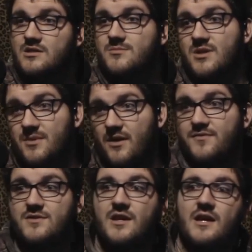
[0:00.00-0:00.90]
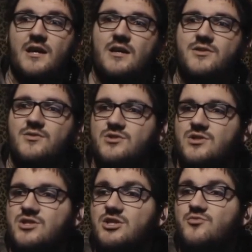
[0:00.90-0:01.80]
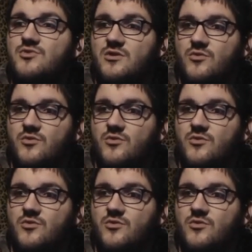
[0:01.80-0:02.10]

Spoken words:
Sometime after that, it was the gym